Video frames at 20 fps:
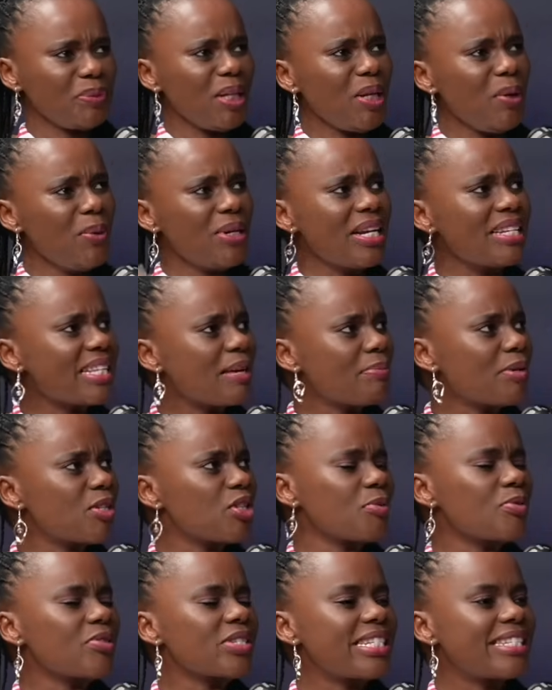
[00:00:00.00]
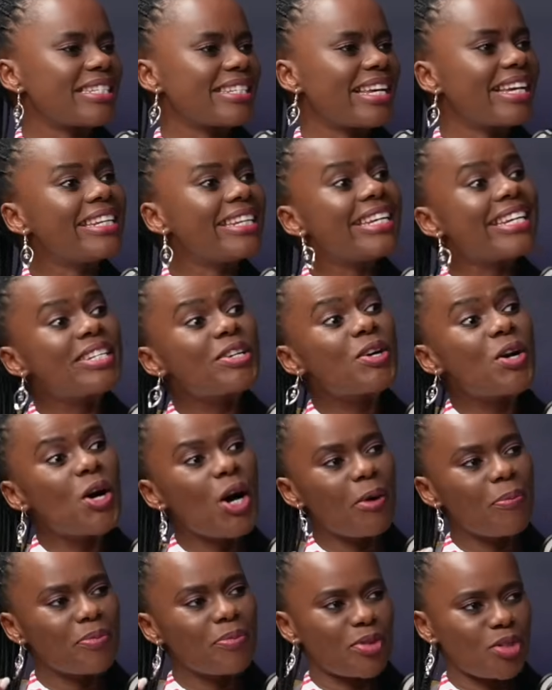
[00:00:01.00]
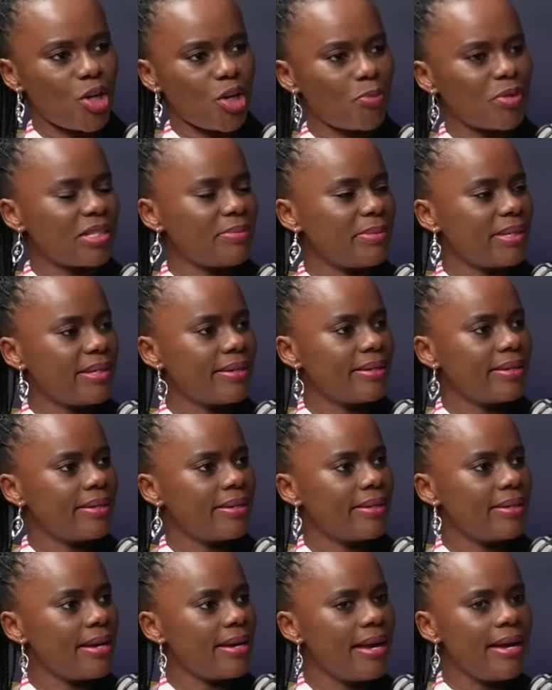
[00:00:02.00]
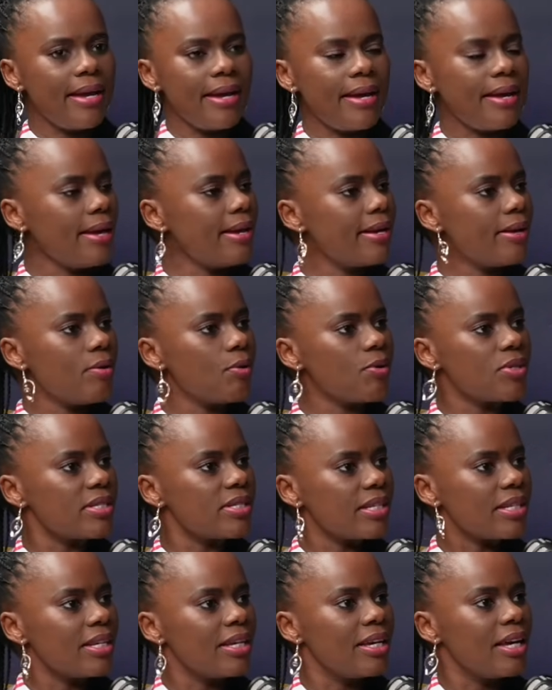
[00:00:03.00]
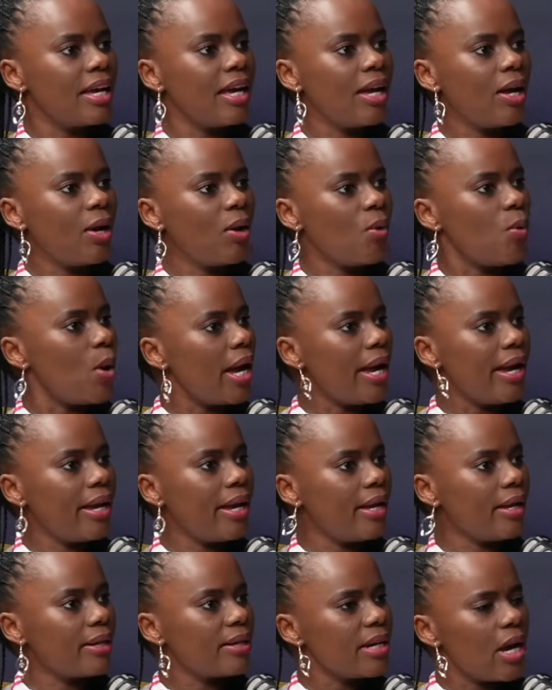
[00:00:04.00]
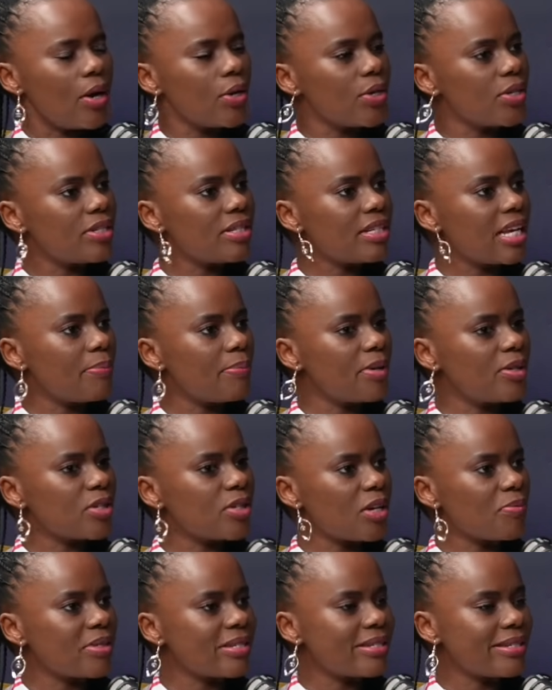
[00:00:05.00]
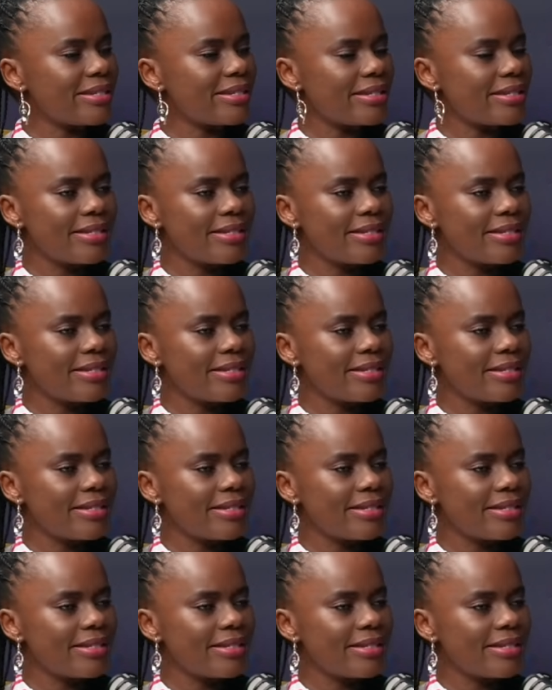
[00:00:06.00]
When I skipped a stop street, a lady cop stops me. Hey, hey, hey, OC why now you skipping steps street?